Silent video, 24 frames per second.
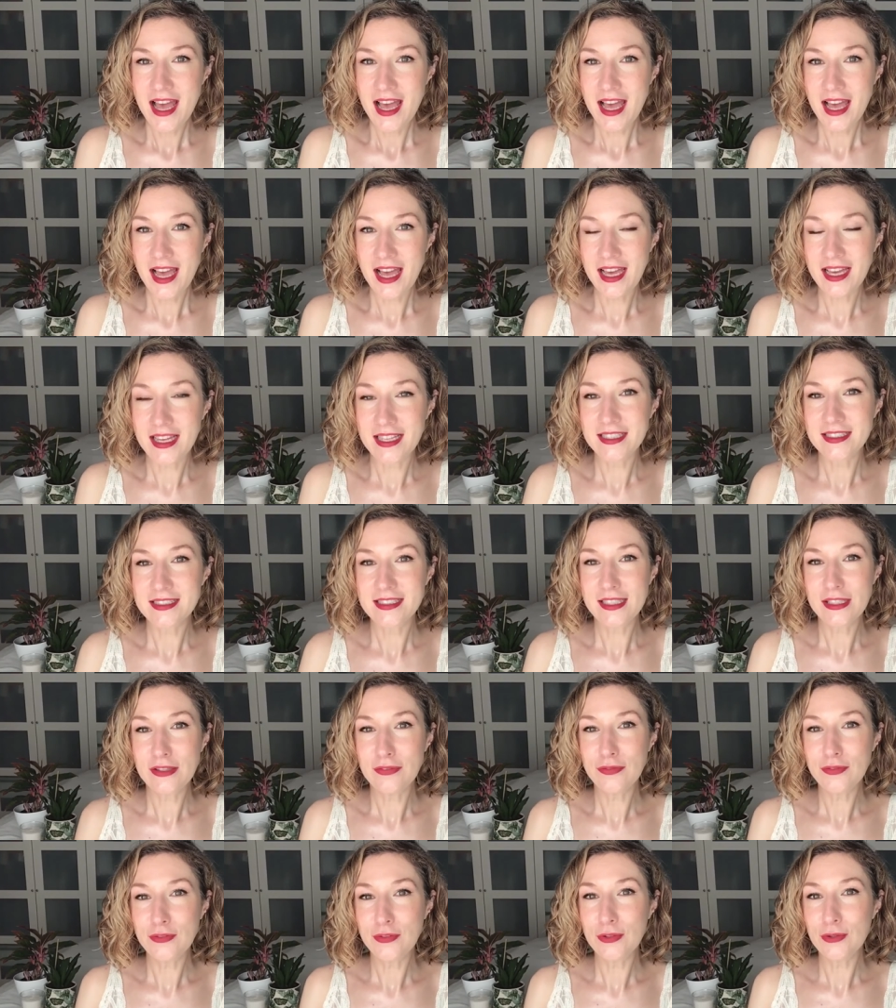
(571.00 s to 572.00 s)
And
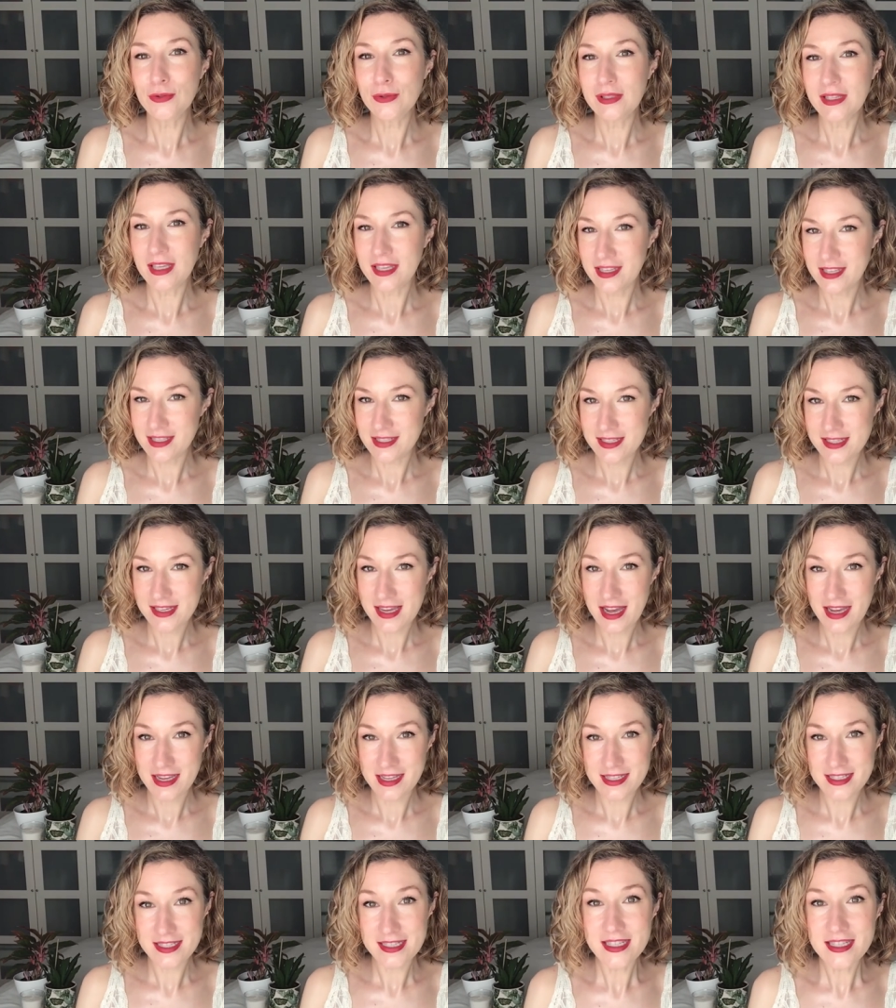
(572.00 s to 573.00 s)
if you like the
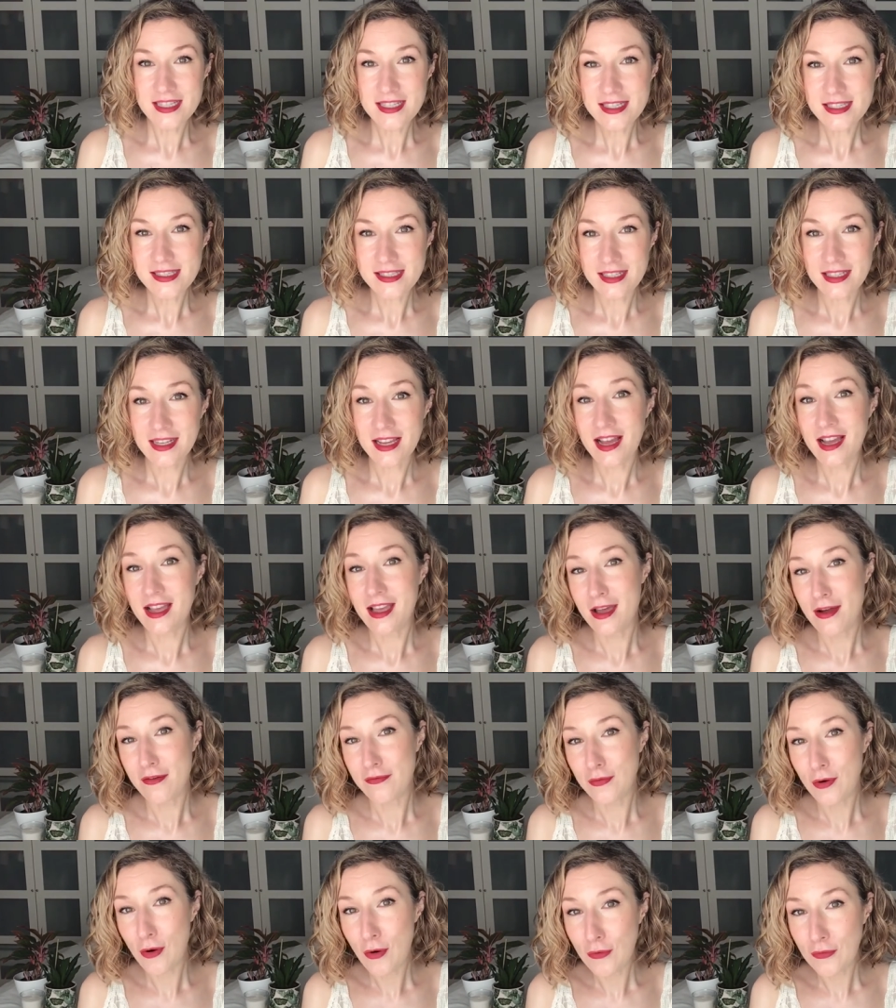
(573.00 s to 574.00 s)
ideas that I
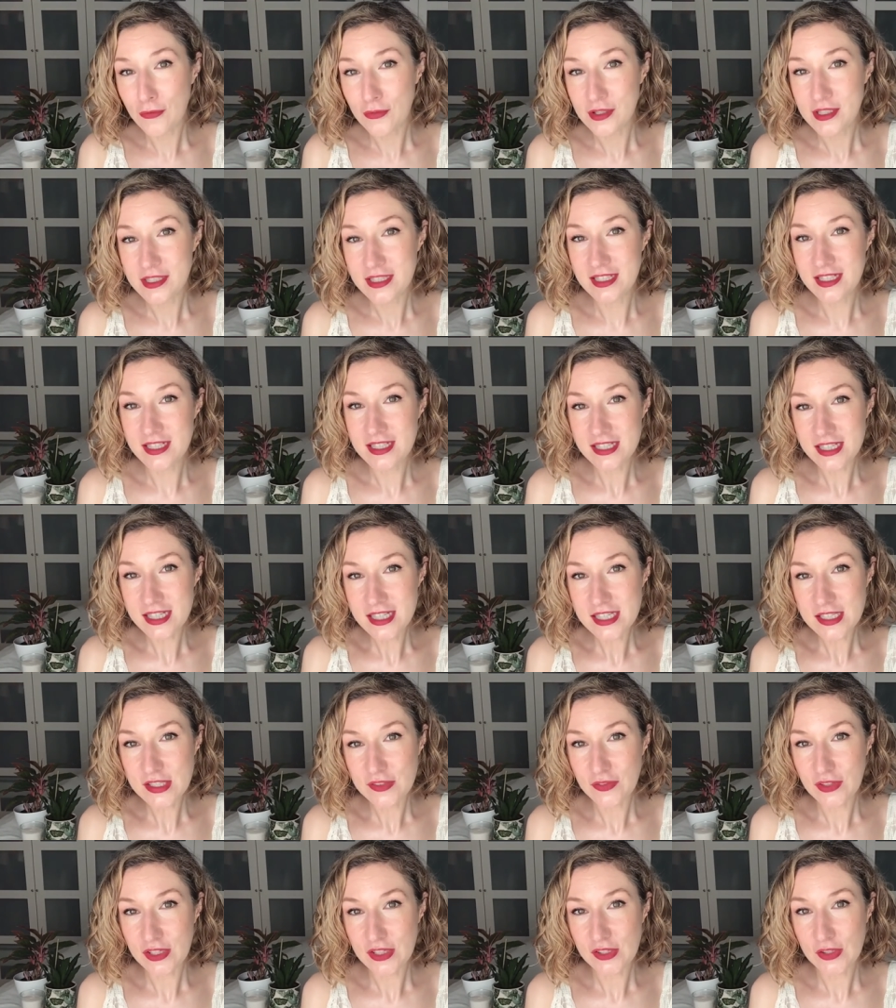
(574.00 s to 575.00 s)
have offered in this
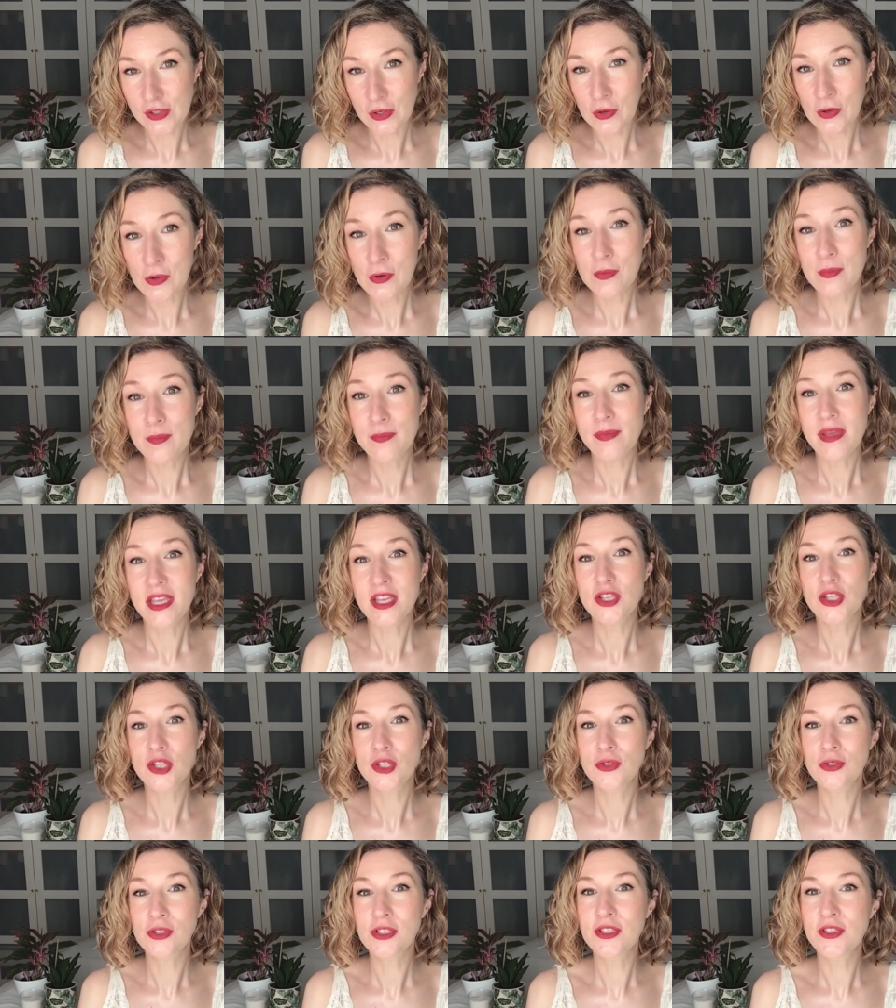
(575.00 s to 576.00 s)
video, make
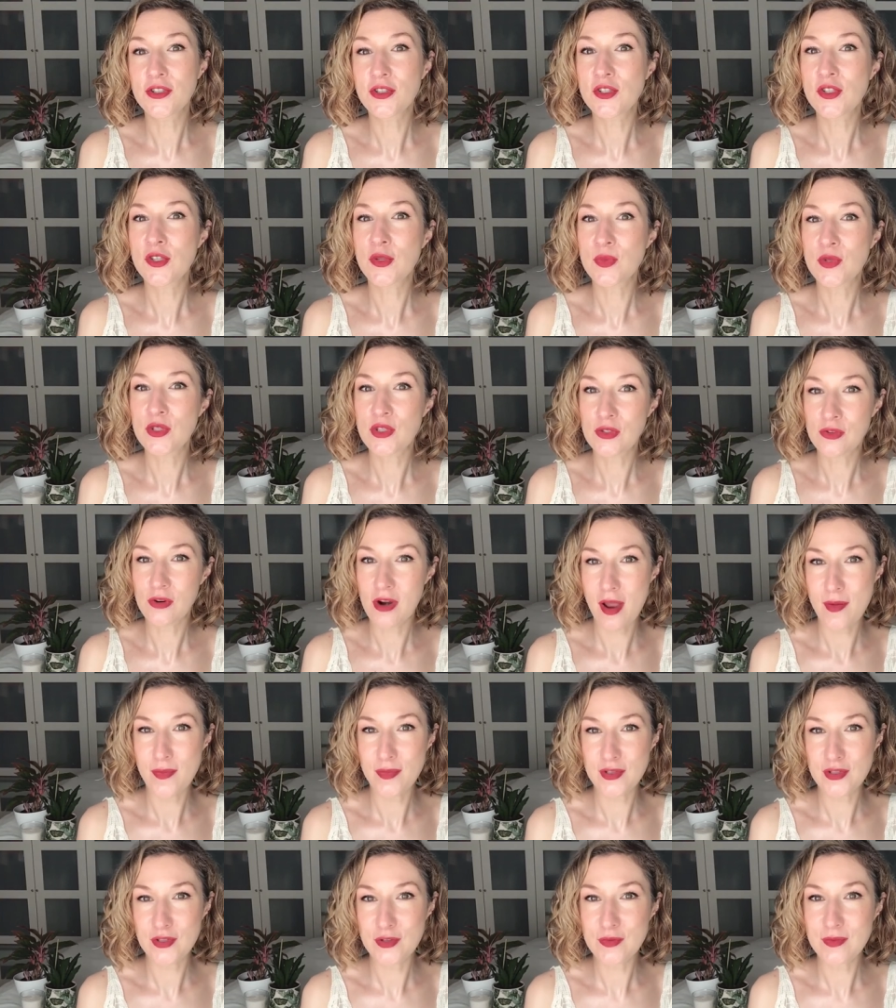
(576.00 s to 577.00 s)
sure to subscribe
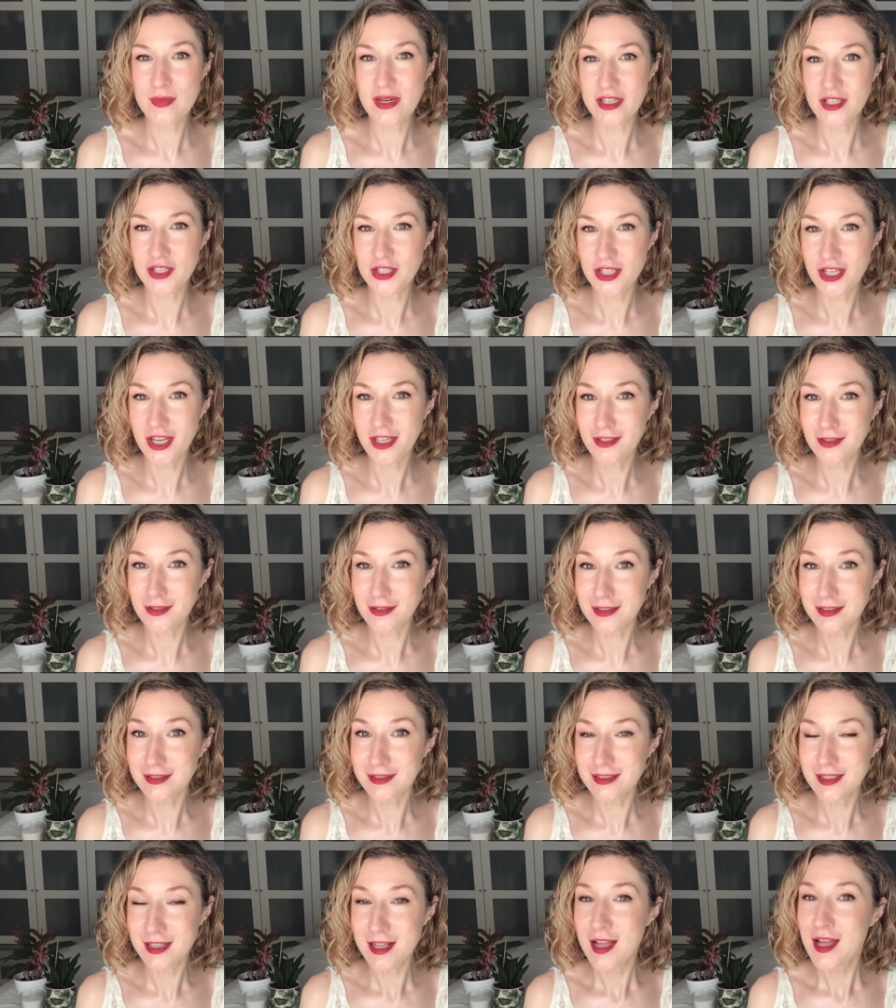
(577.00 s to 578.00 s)
to my channel
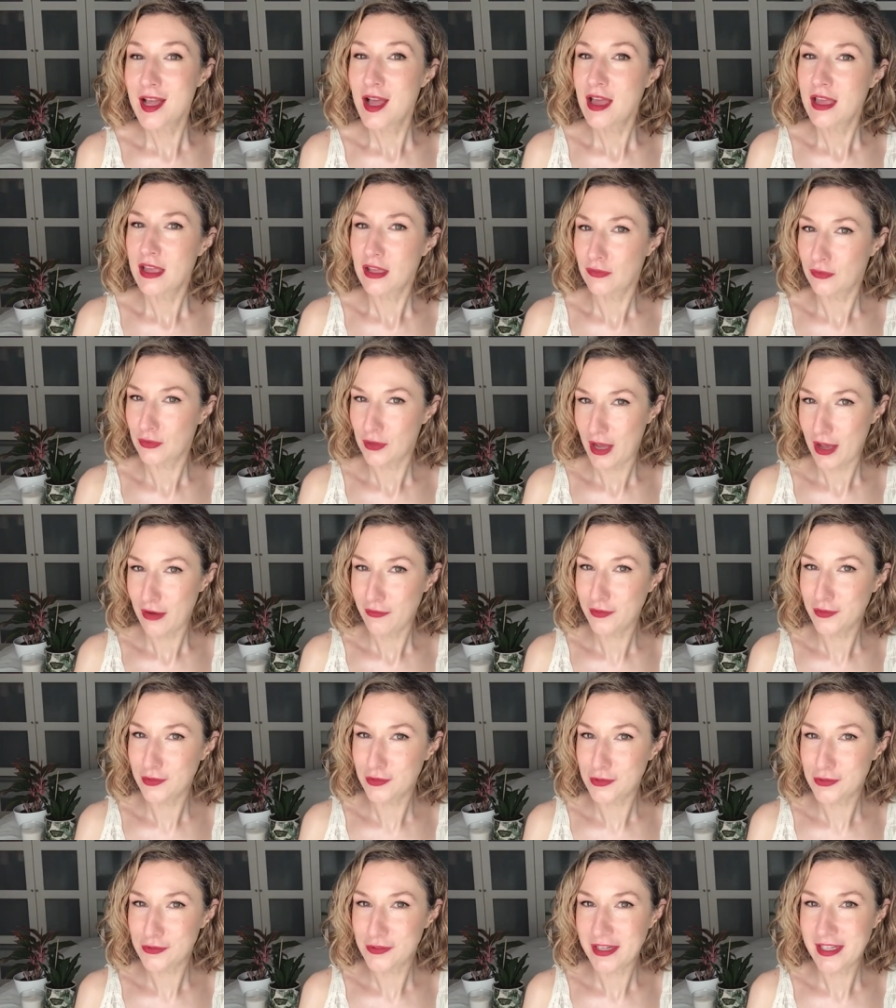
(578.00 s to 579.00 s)
if you haven't
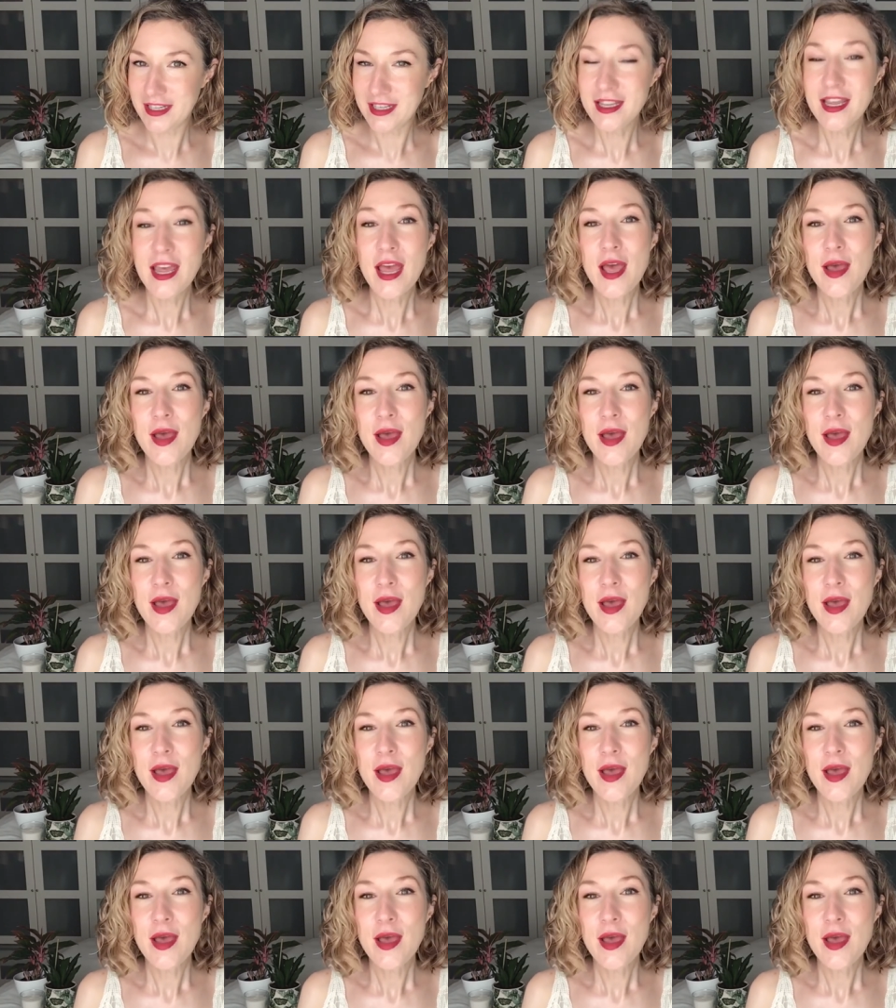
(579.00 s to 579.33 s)
already,